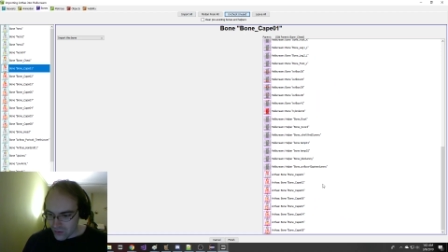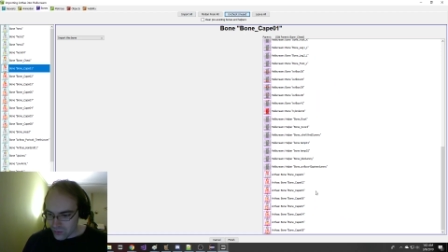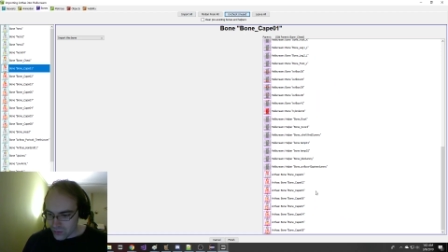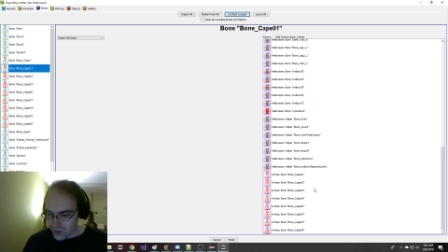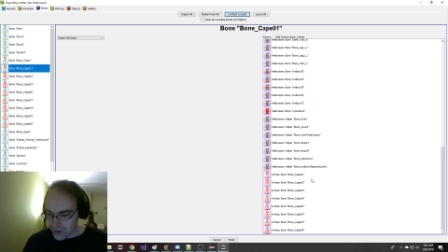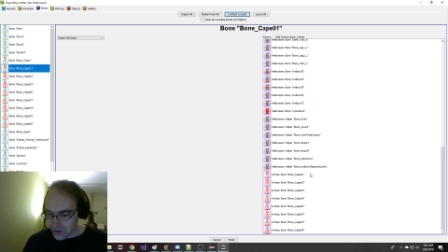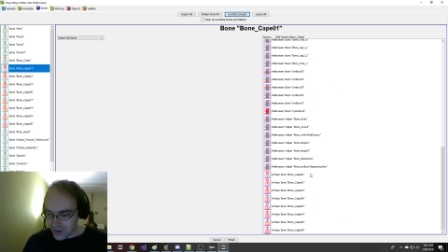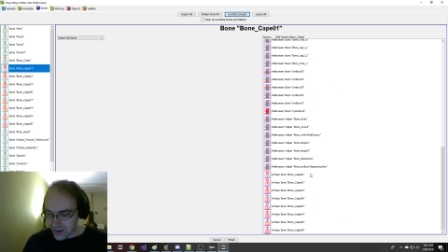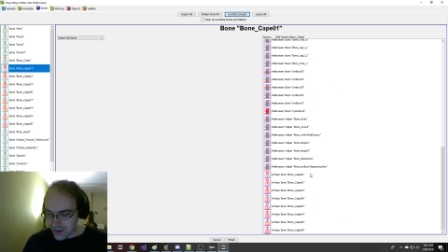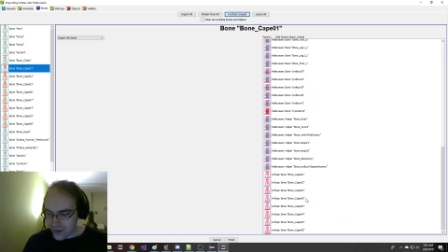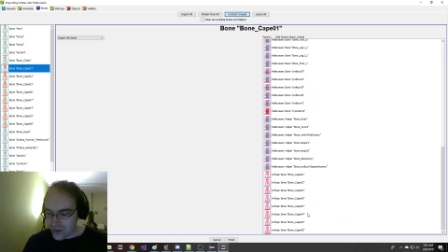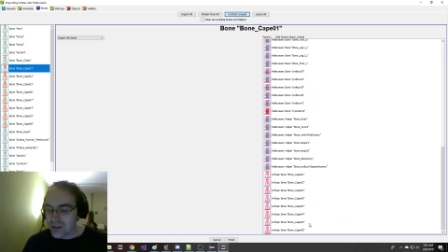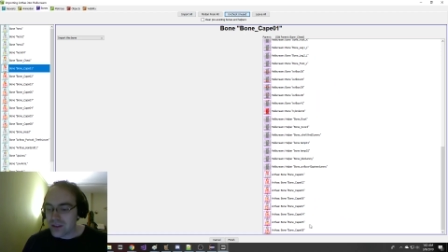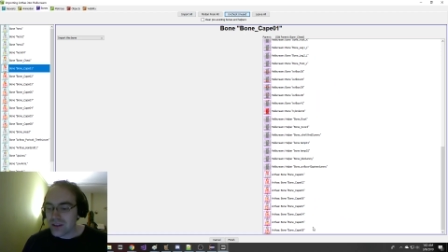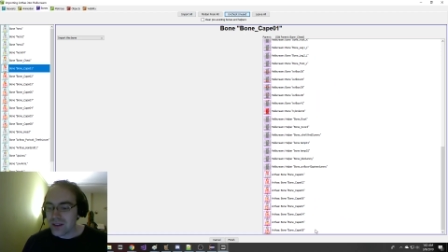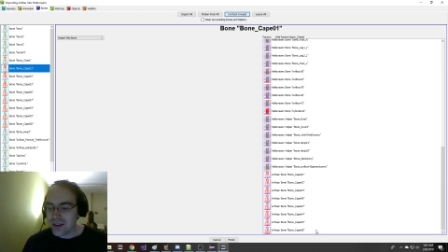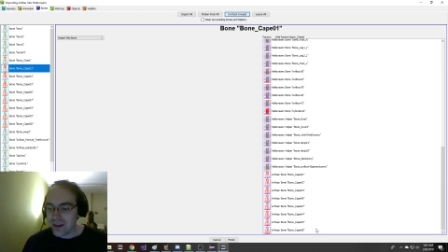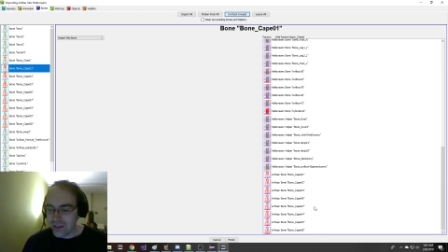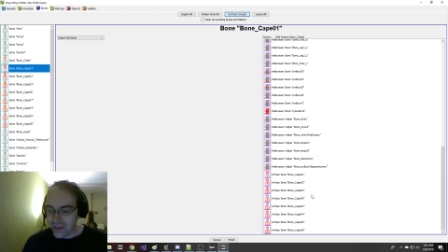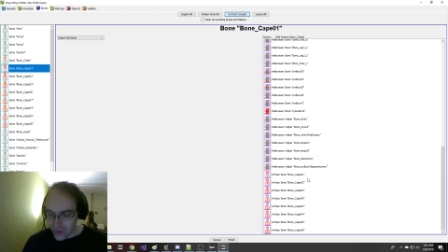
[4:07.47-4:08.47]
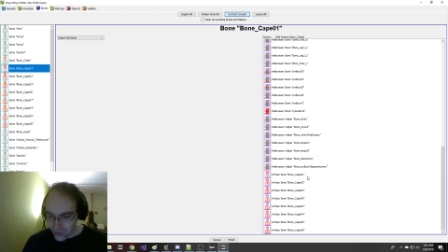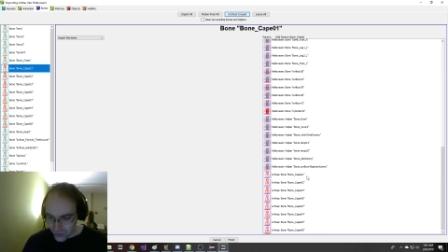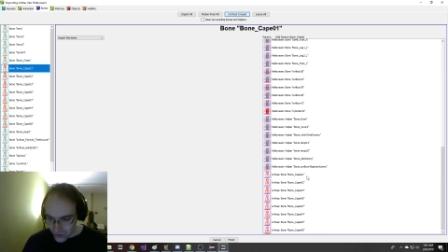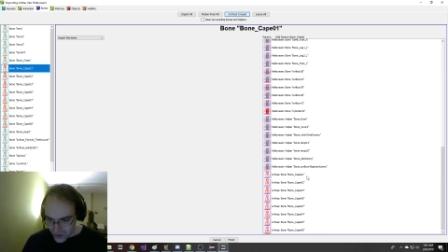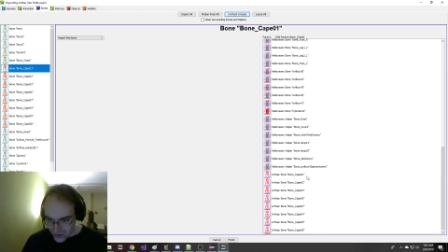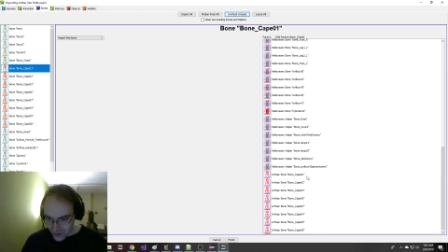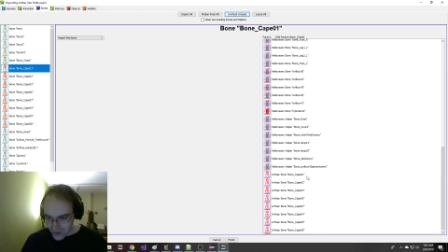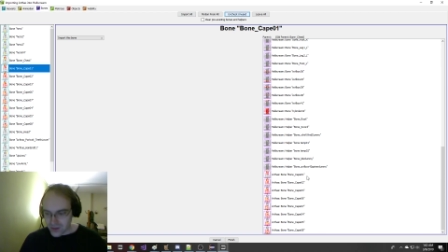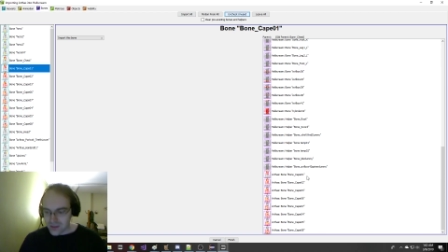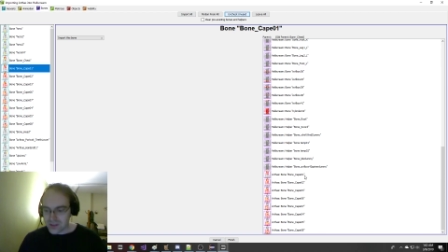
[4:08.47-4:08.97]
We'll now clean out
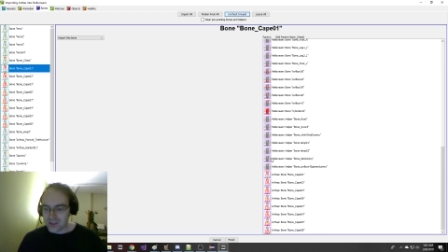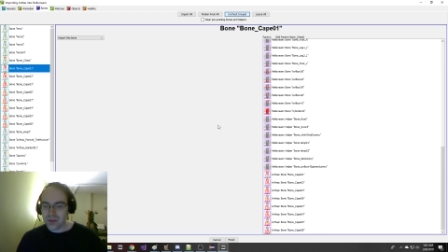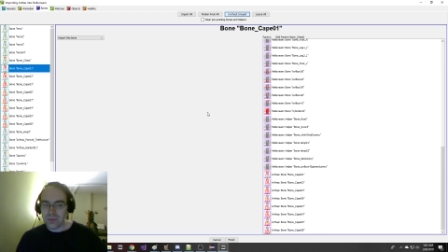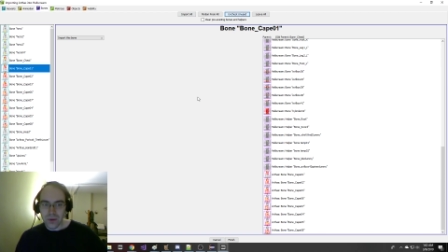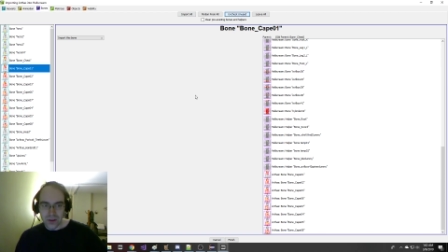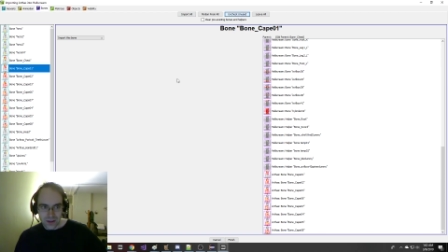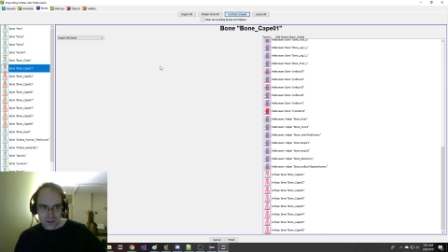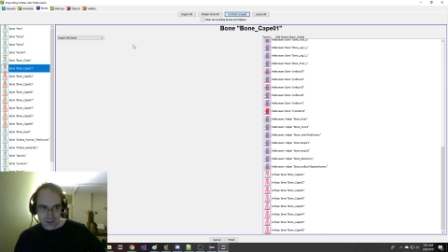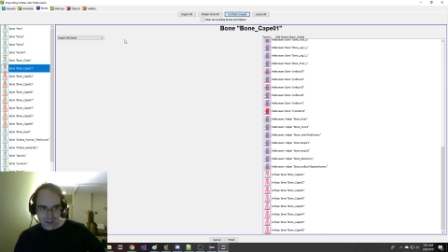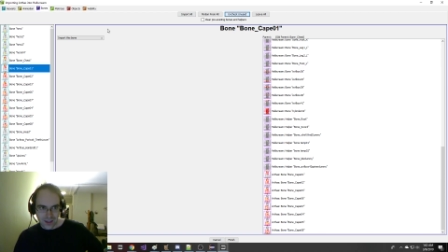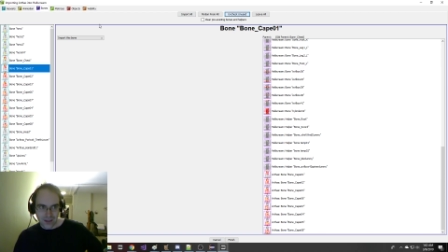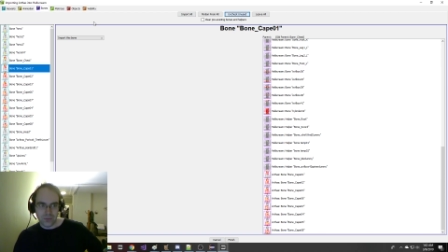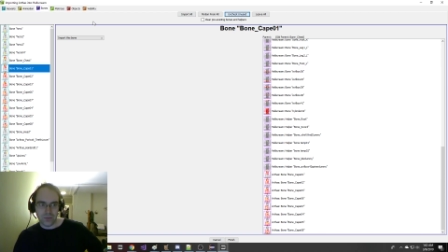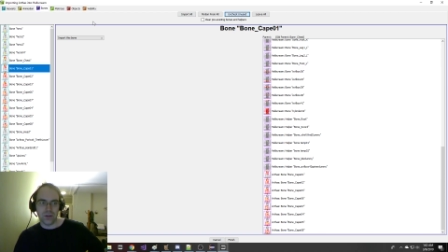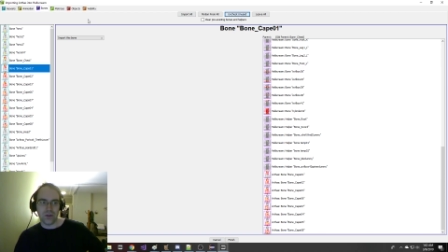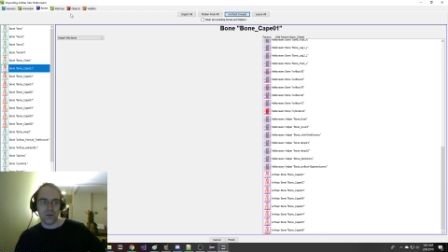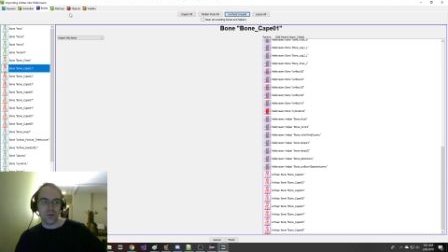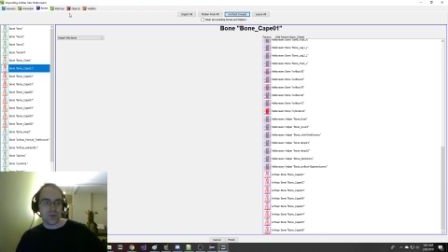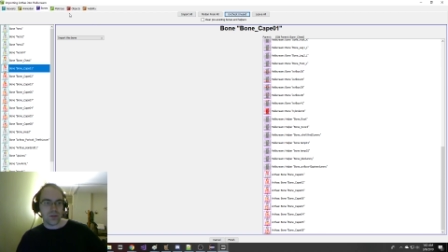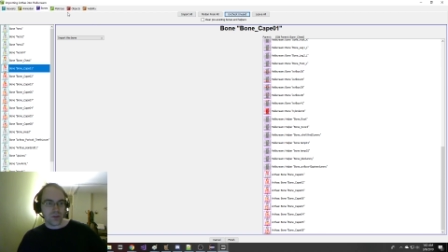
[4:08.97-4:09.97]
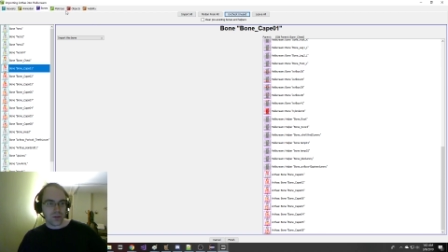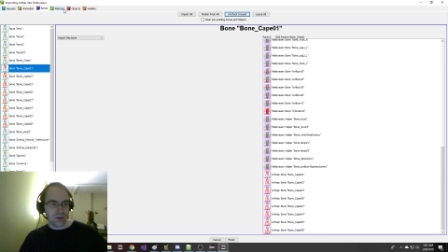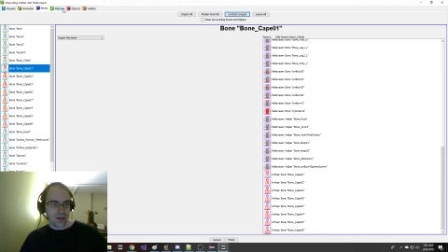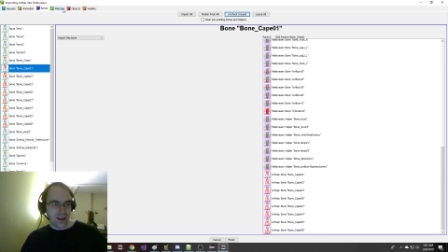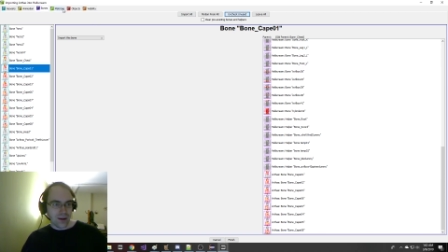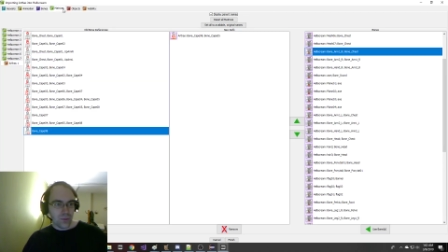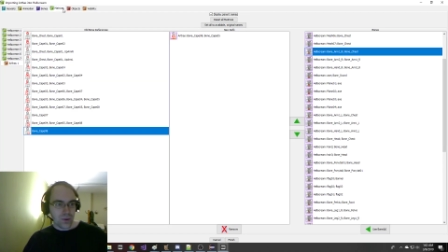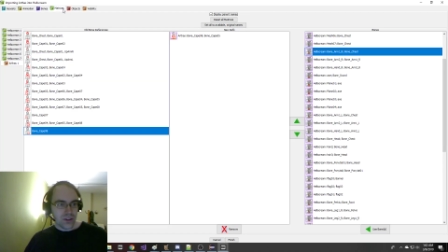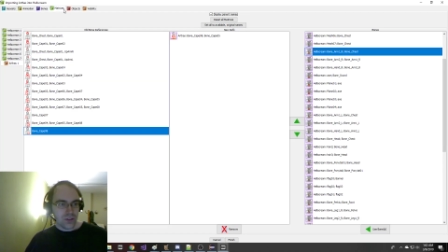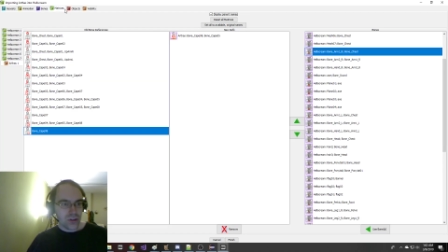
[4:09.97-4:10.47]
everything except the cape nodes. So
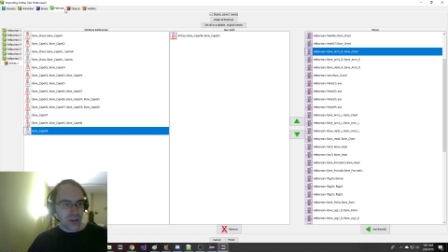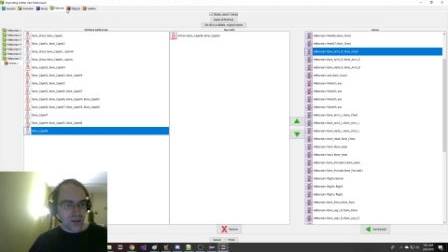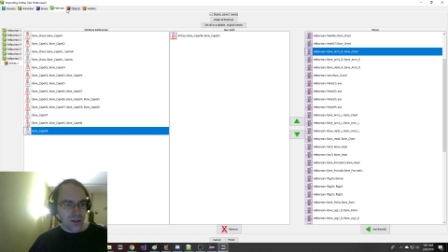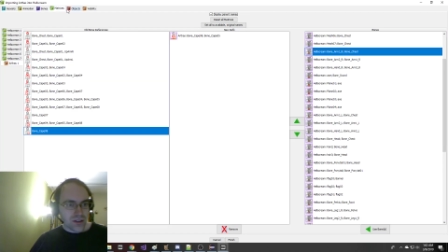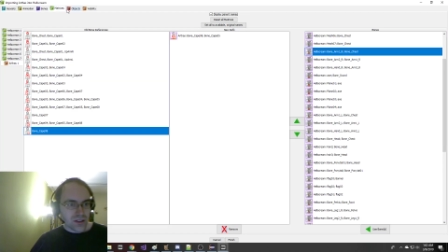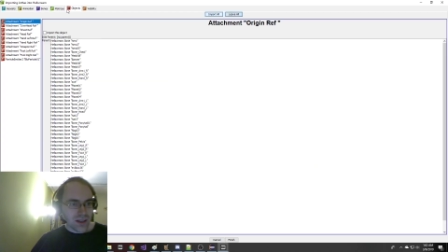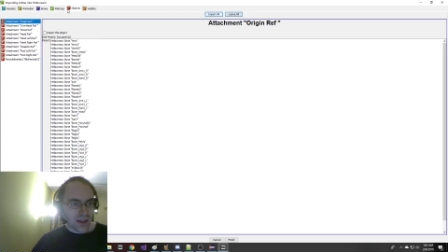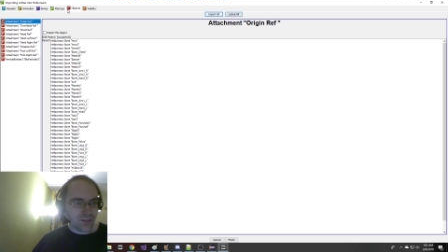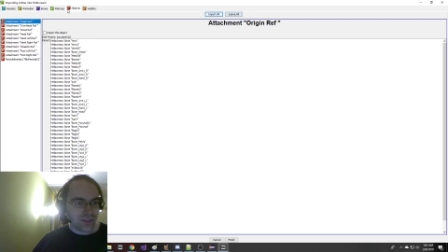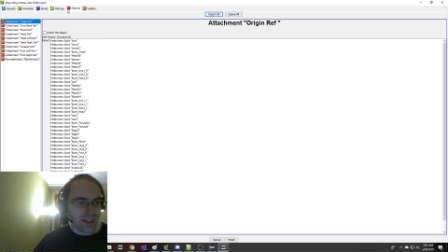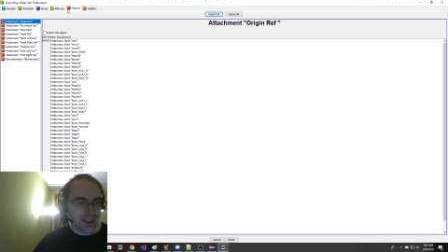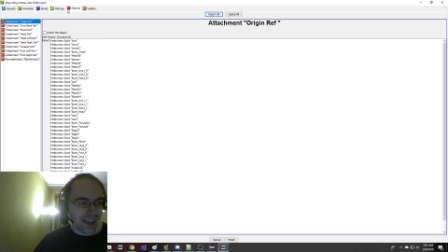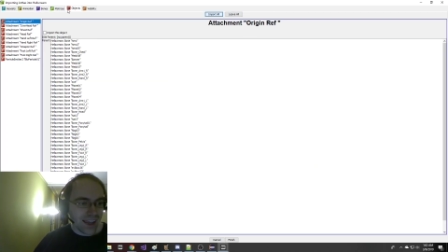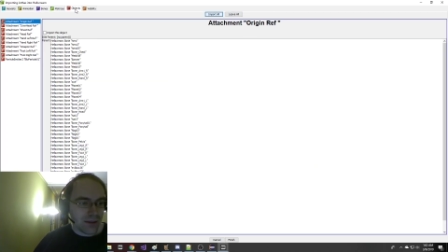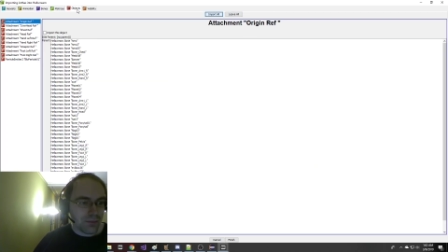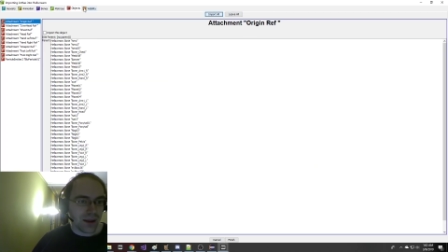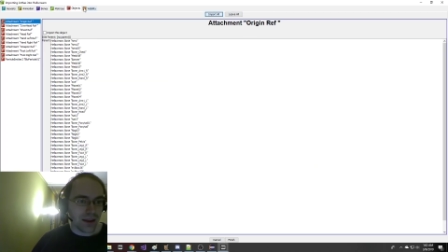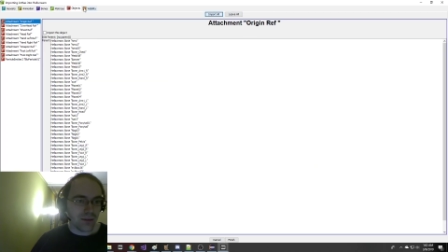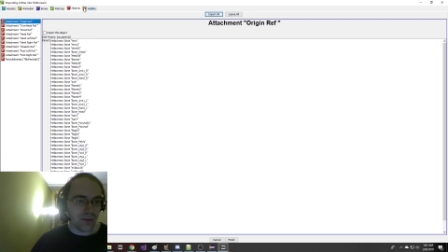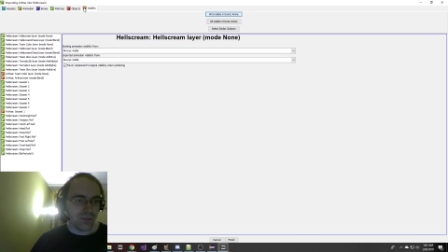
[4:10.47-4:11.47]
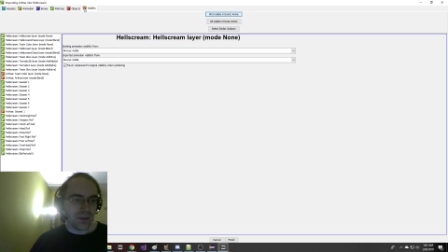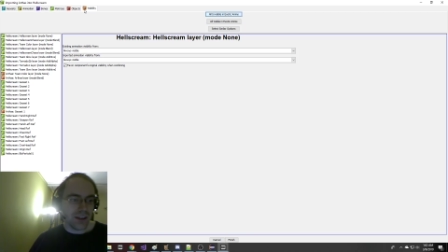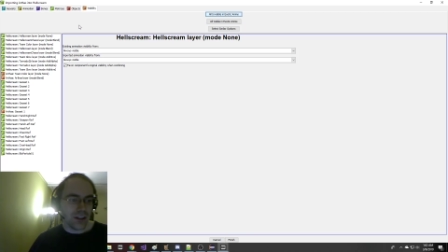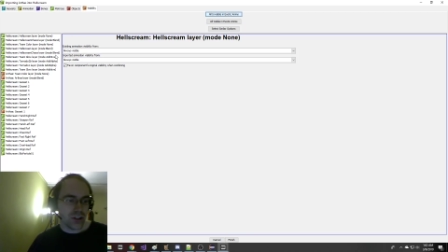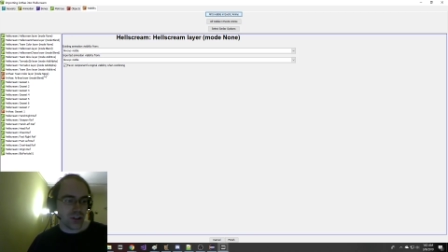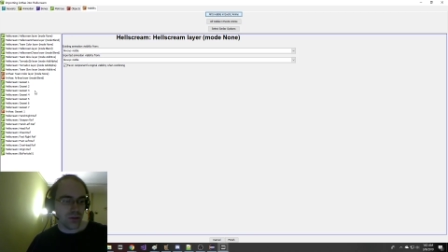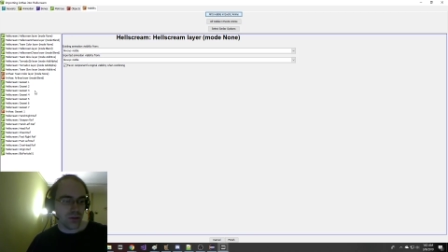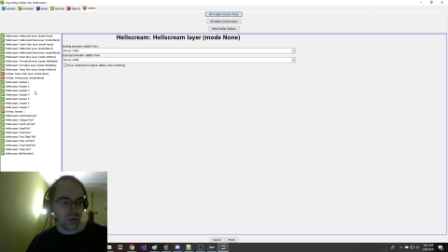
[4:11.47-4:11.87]
now we just have cape animation.